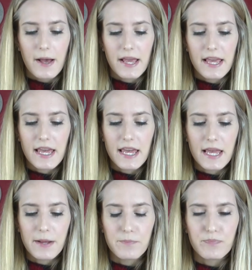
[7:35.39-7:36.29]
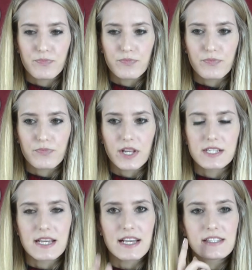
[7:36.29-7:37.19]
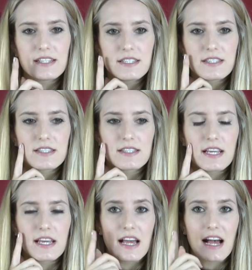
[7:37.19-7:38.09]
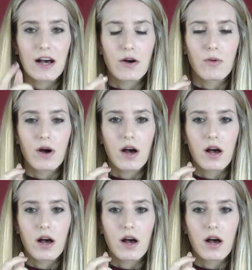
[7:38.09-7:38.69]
he tested to see how